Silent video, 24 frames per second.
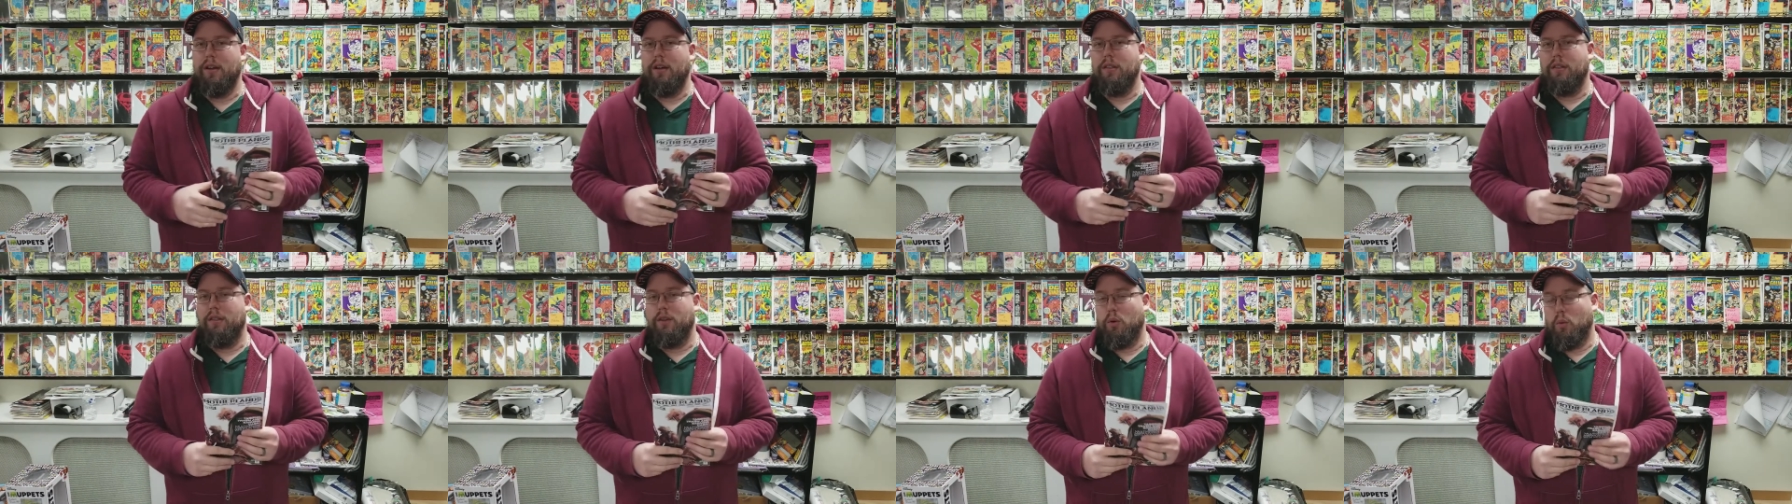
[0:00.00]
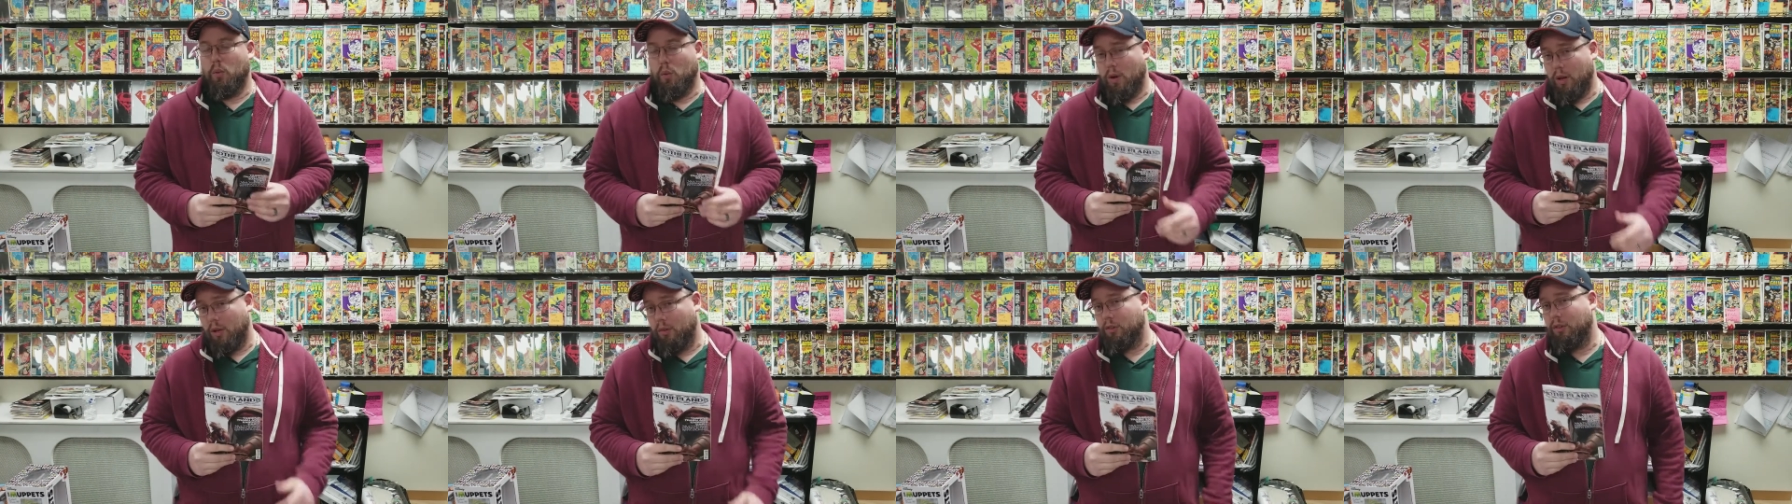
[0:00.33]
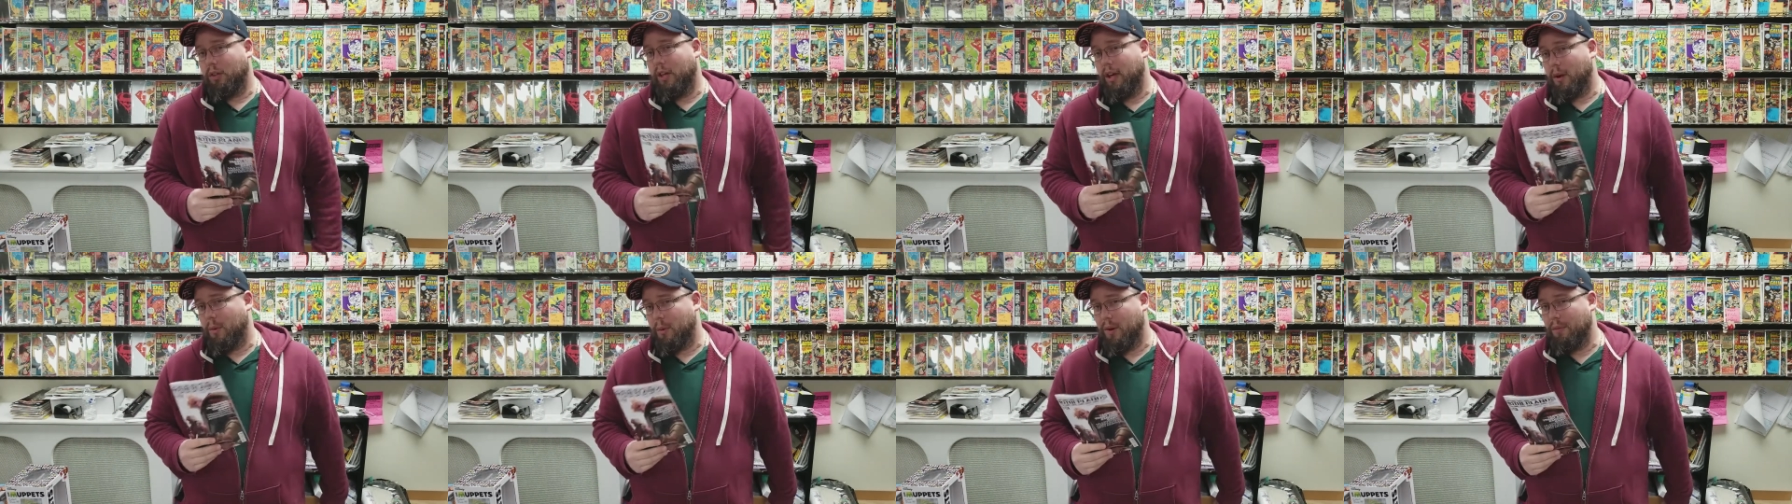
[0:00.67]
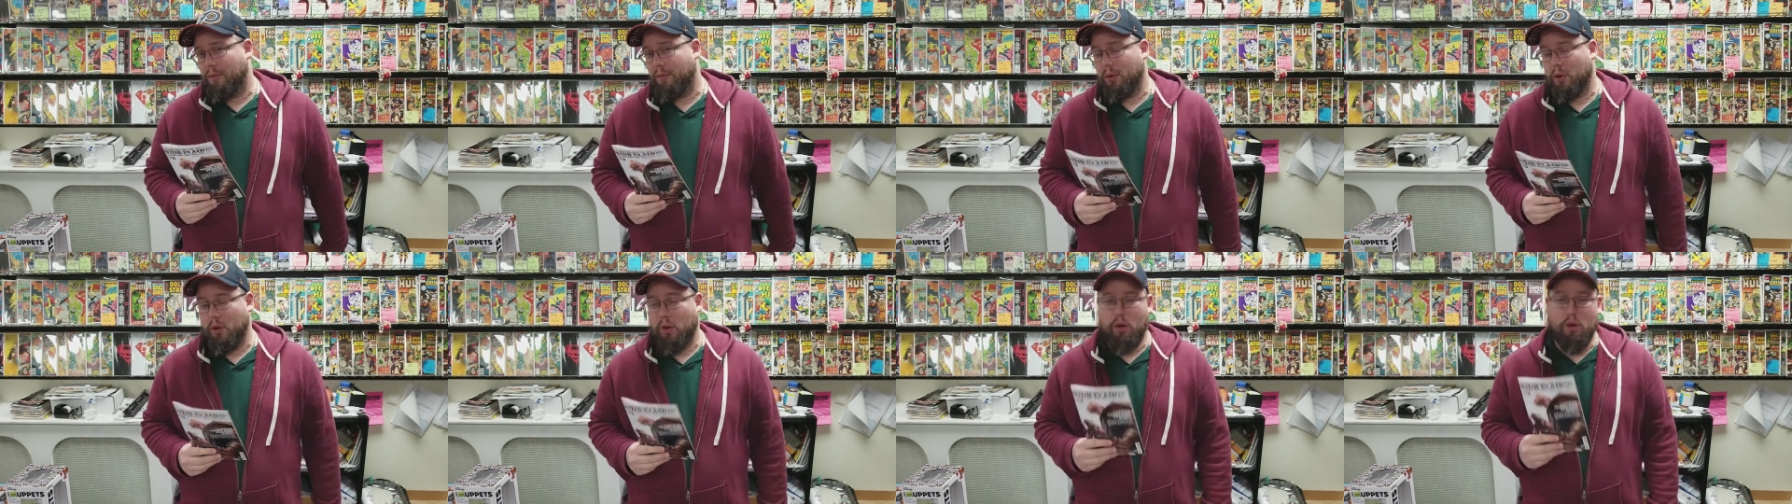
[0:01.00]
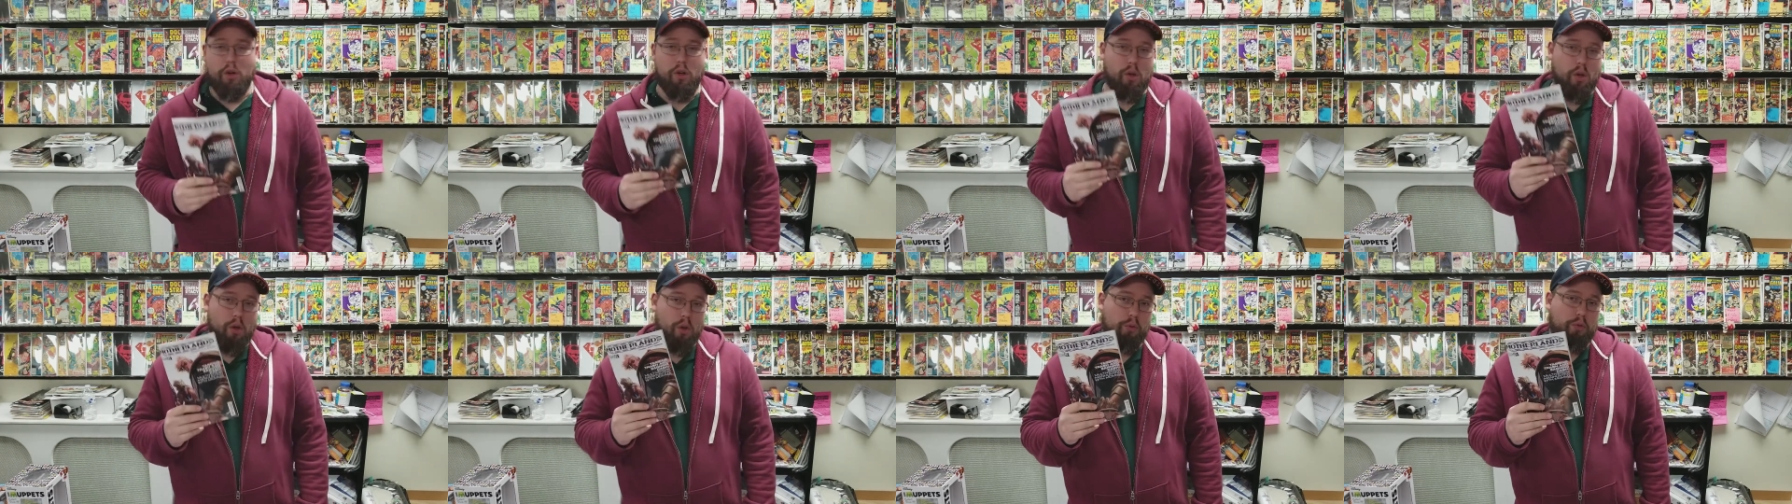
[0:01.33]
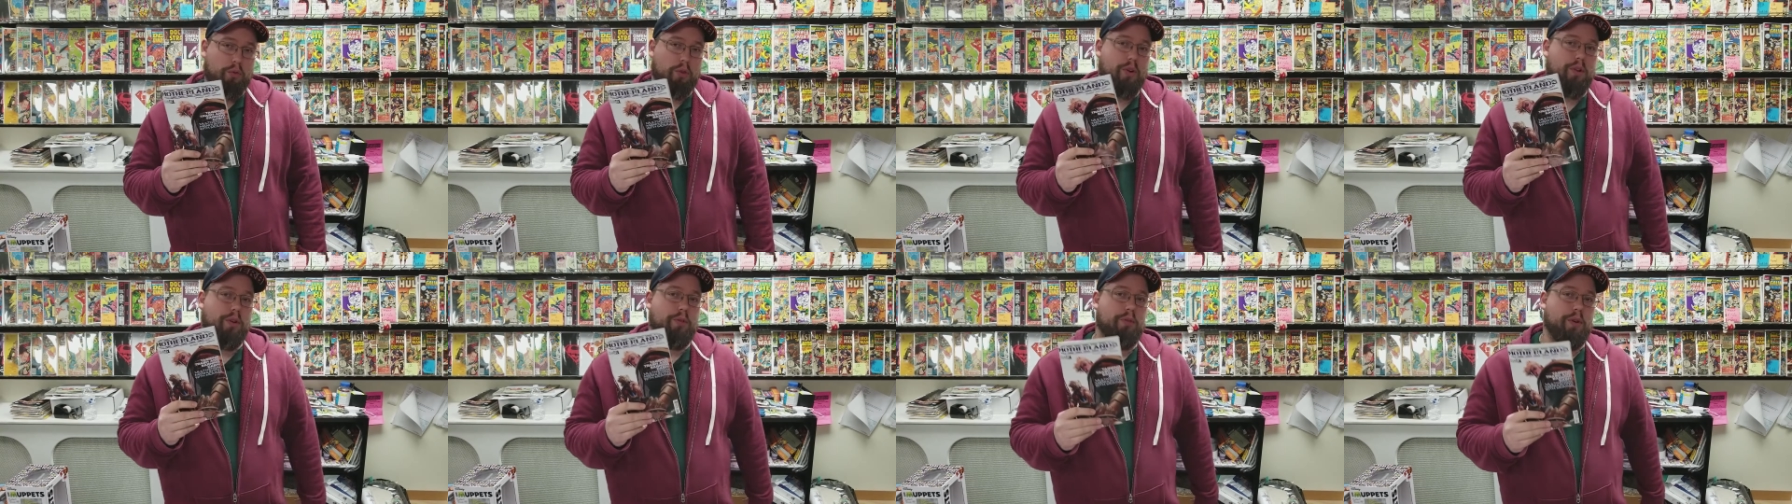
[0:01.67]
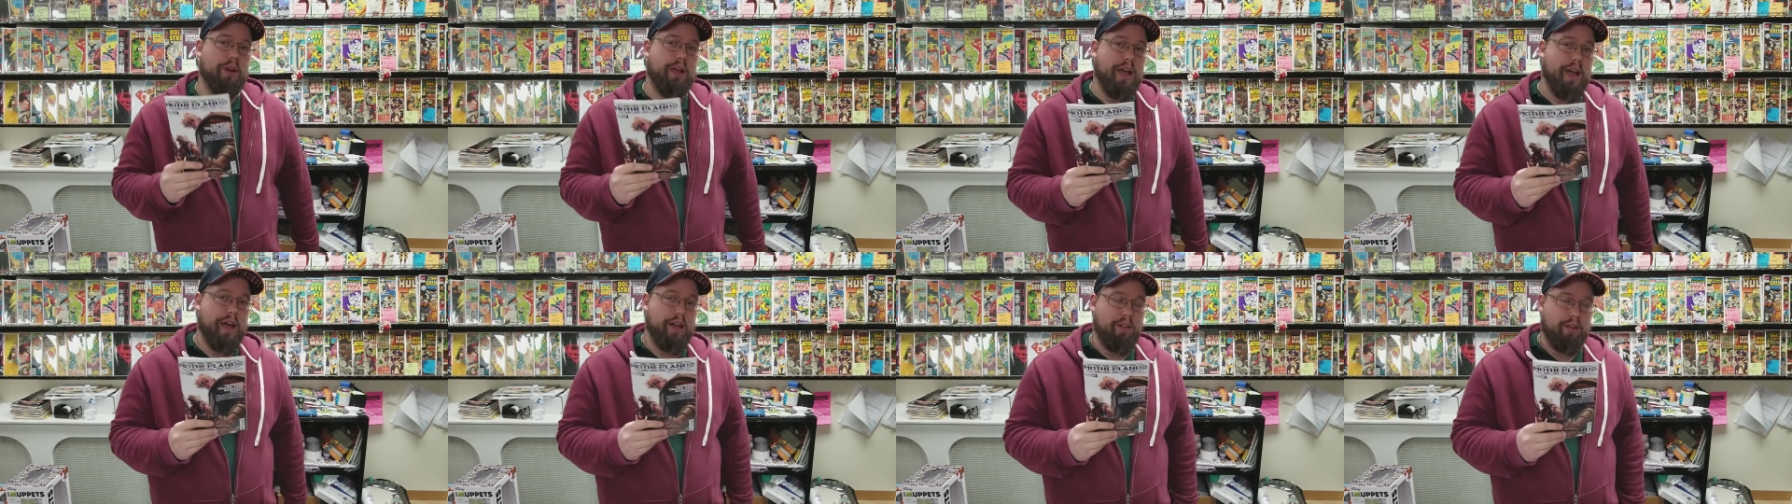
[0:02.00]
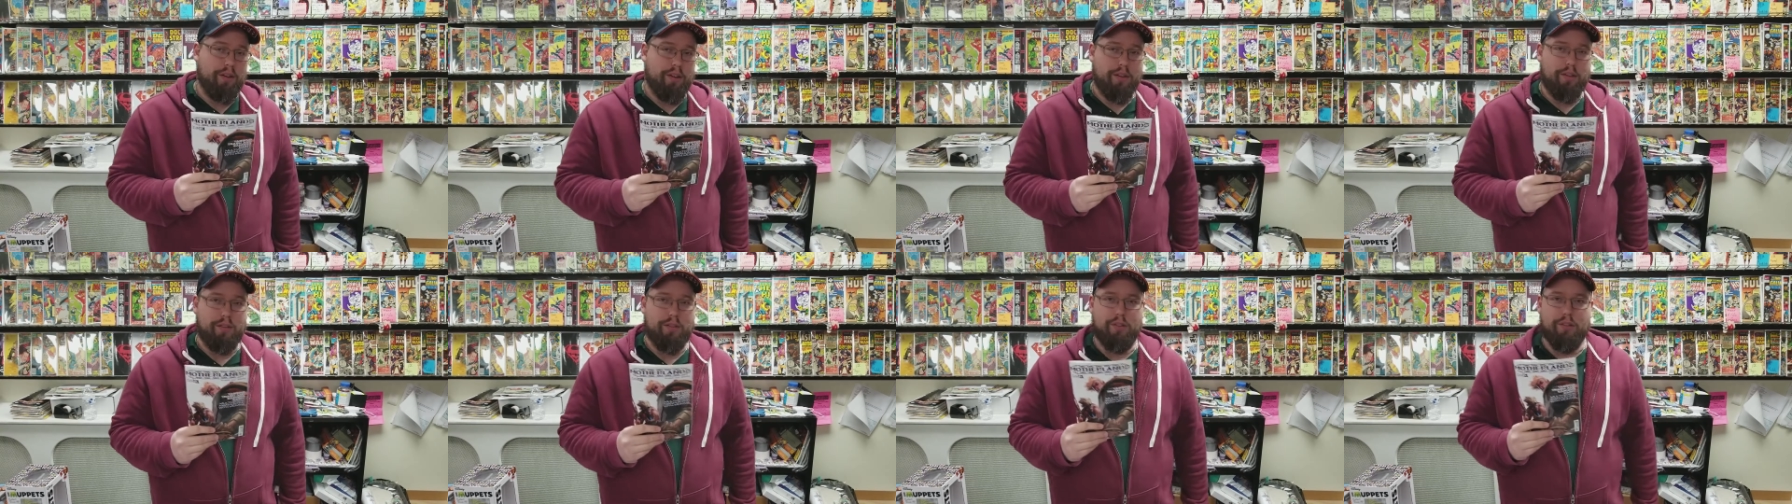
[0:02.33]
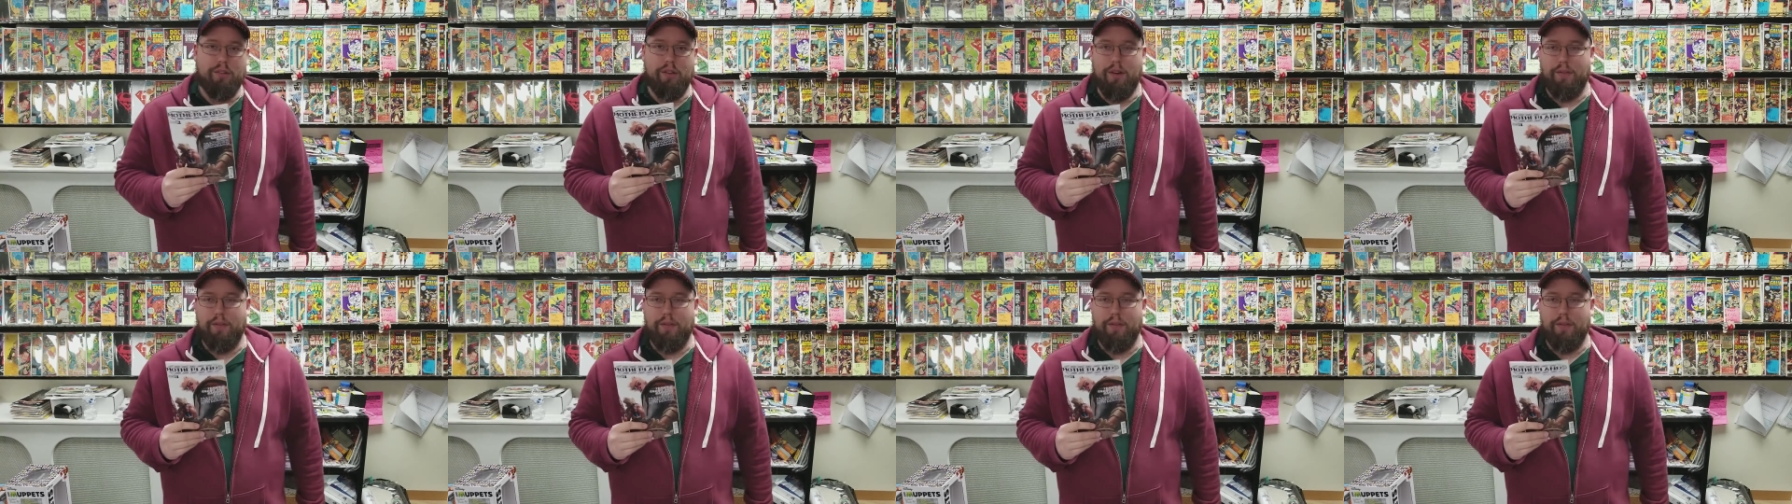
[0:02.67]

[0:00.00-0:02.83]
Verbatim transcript: There was, however, alternate realities